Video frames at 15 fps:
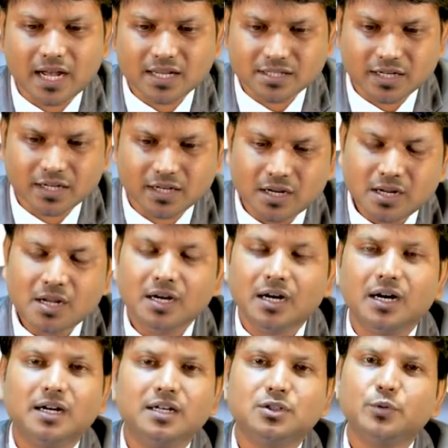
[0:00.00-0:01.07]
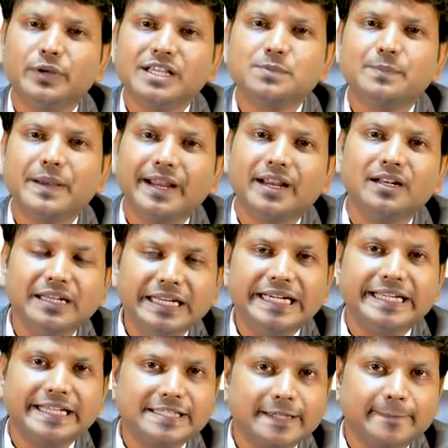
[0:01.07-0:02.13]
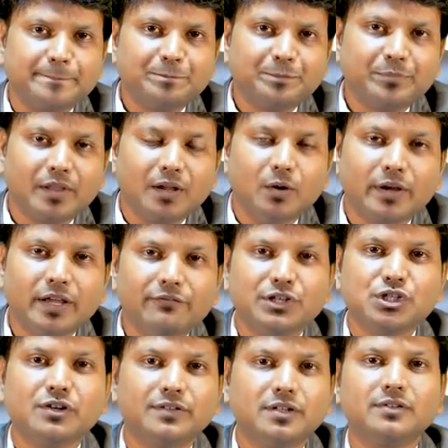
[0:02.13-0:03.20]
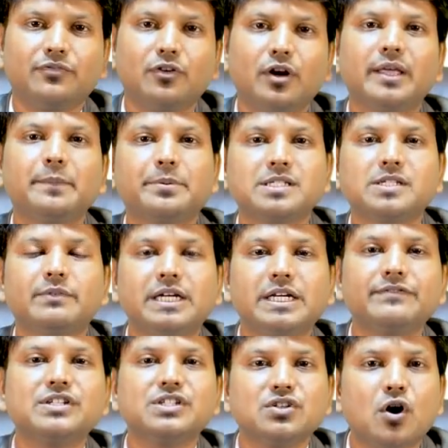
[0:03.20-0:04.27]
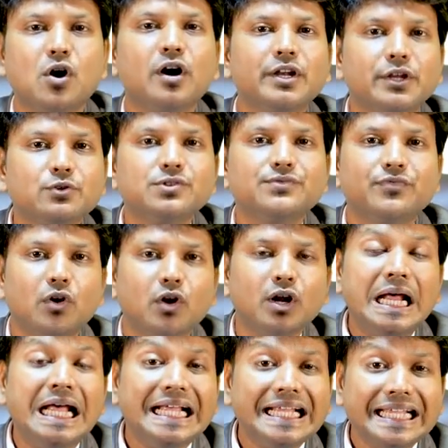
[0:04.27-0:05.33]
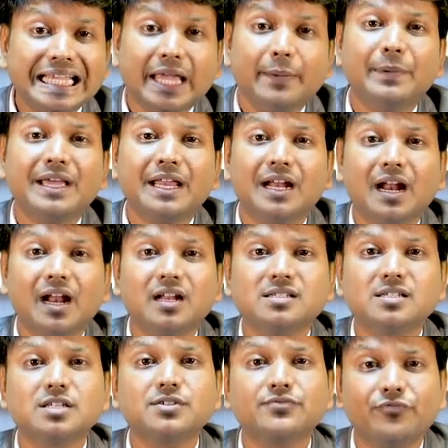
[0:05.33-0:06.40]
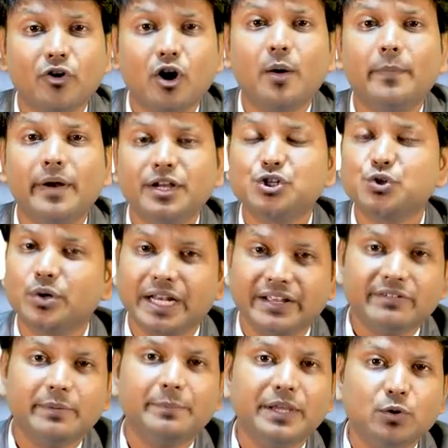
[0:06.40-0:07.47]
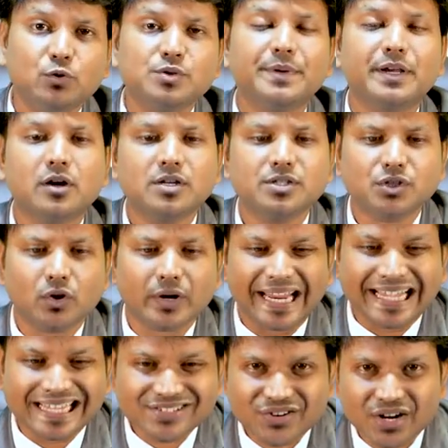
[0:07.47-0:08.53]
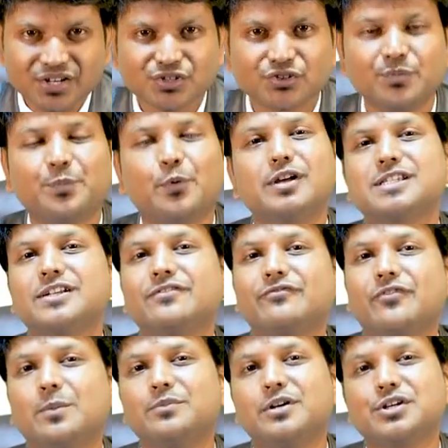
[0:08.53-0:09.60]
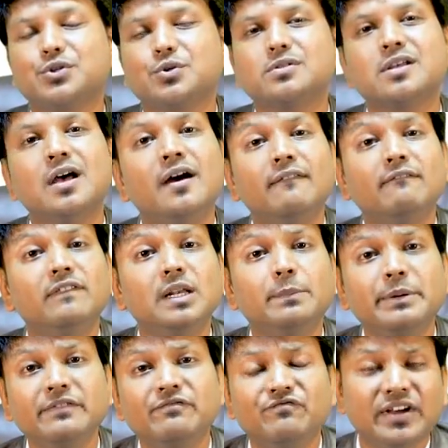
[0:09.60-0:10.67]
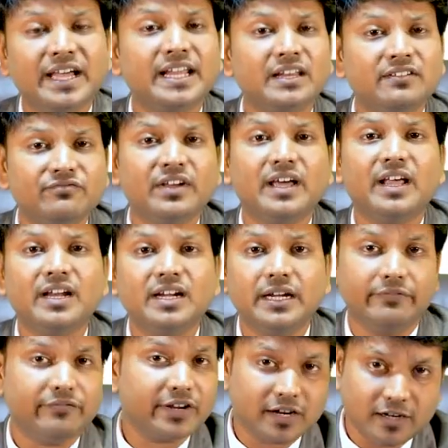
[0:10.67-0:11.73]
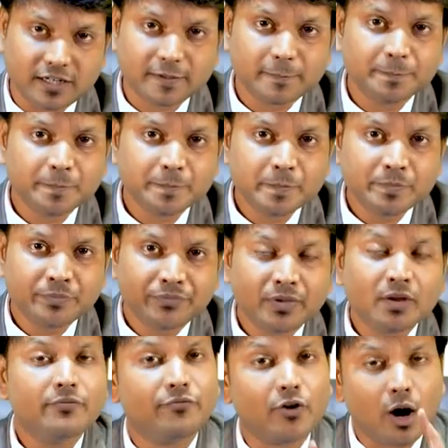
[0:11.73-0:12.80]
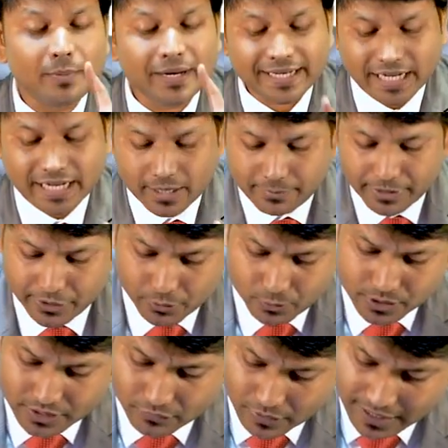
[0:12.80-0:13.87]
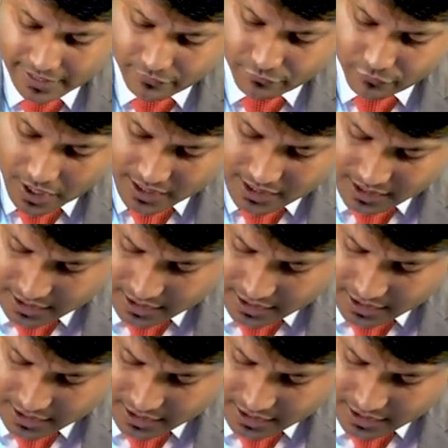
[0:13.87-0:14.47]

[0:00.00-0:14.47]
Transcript: asked in 2 years back in NEET exam. Okay, which of the following preservative is not used for chemical analysis? Formalin should never be used because your extraction of poison from tissues will be very, very difficult. Formalin can be used in only one